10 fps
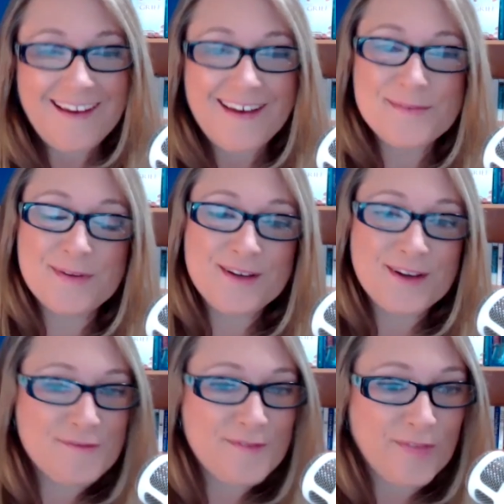I'm
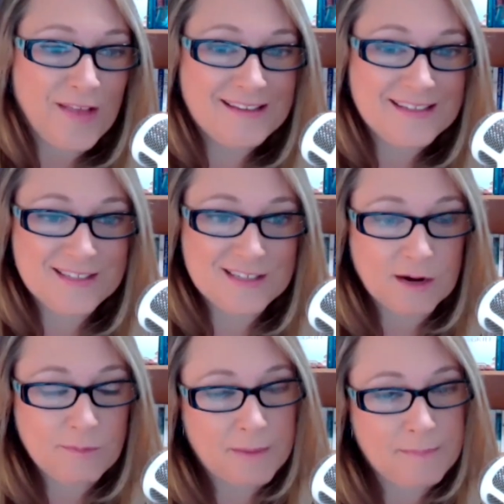wondering if you'd like to
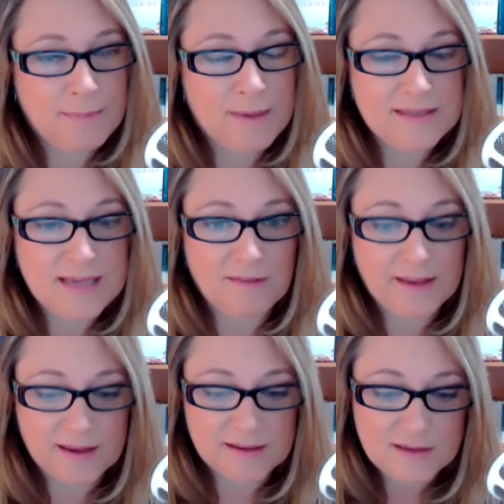start by maybe
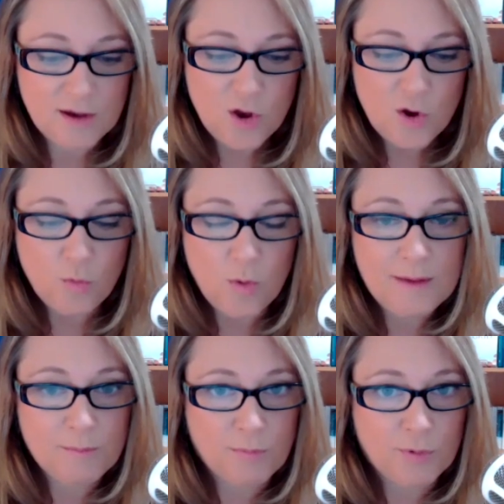telling us
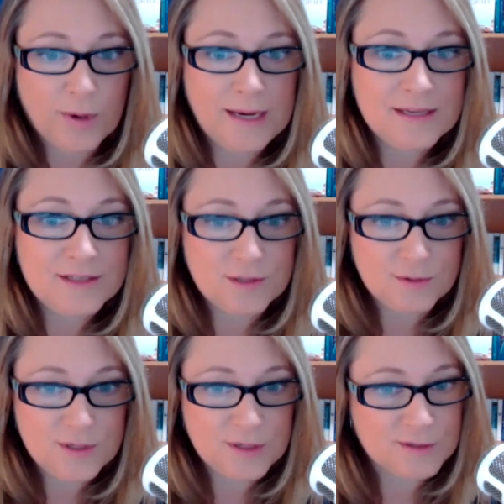what brings you
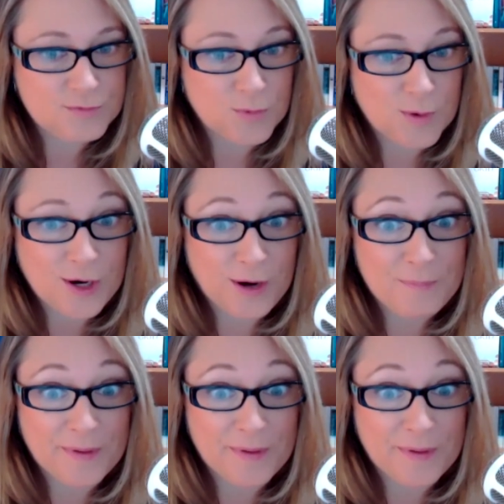to this work.